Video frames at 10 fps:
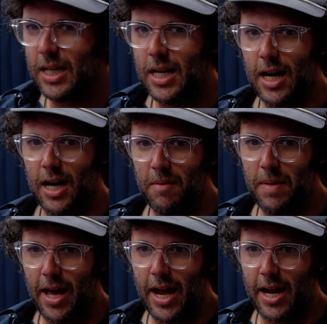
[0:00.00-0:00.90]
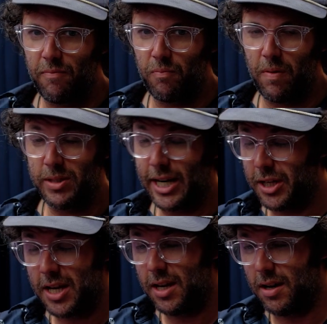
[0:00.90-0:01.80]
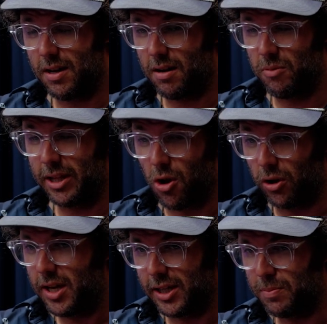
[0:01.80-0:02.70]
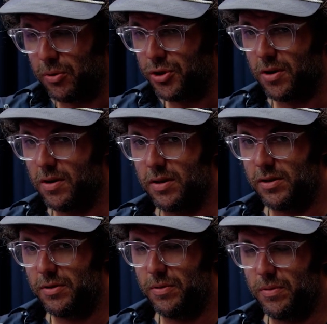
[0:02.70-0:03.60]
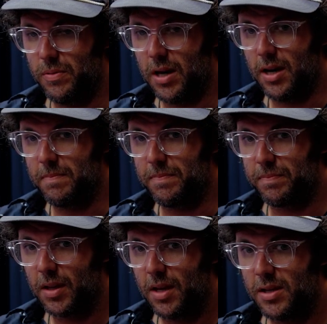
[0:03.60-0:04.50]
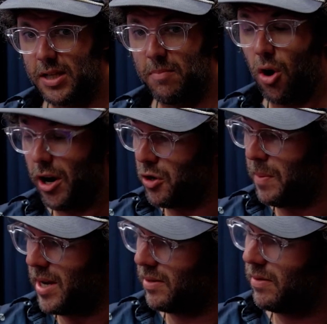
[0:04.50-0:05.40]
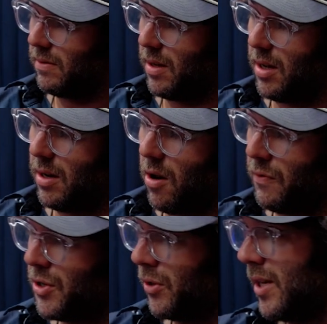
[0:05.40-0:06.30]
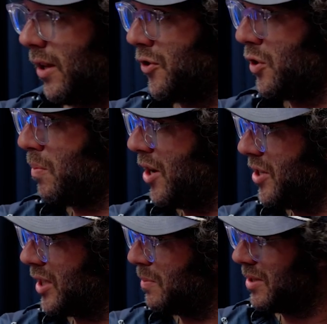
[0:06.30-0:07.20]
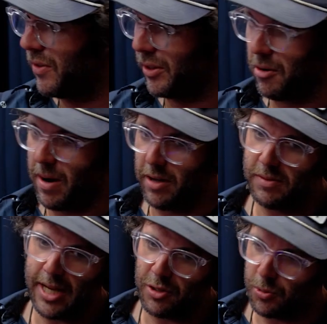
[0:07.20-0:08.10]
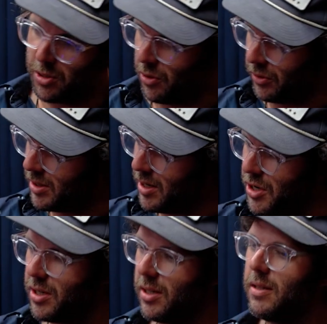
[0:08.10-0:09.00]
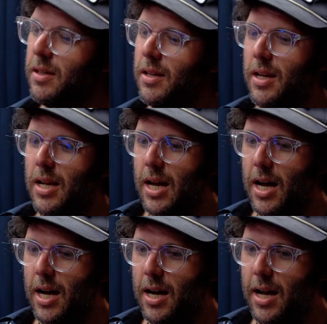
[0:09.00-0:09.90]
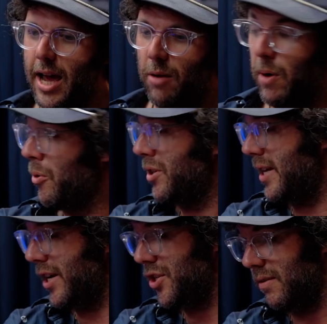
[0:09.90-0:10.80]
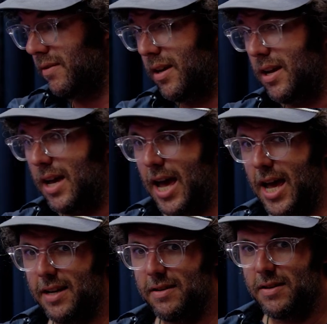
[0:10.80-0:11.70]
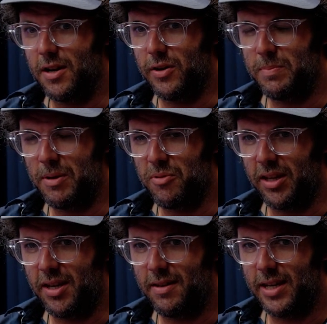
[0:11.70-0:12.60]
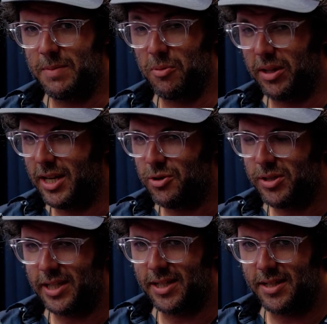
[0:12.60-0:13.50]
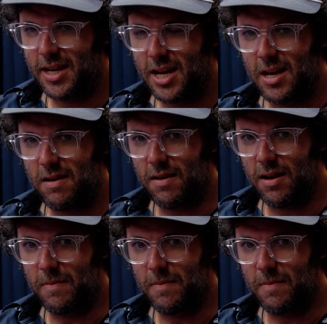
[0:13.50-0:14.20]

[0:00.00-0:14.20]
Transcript: And was actually a really early exposure to some audio-based artificial intelligence projects, specifically around sound source localization and wake word detection. And it's been really interesting to see